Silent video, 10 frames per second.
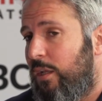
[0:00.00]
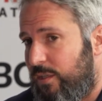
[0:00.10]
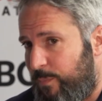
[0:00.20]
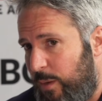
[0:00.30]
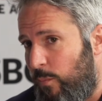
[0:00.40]
It's
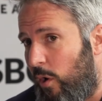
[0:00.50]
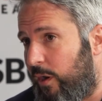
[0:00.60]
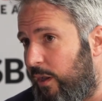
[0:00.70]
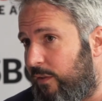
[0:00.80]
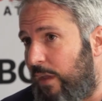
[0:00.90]
a big
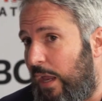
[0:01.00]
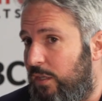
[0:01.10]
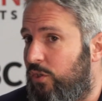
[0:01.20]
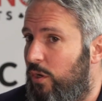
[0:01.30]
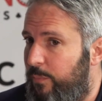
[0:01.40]
market, and
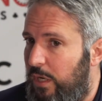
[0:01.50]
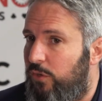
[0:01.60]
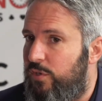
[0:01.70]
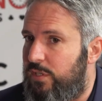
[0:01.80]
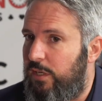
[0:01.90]
it's going to be
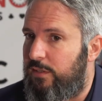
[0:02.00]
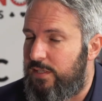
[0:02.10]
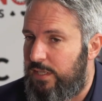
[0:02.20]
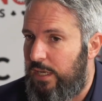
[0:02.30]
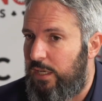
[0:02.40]
interesting to
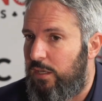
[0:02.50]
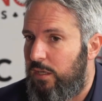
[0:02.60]
see.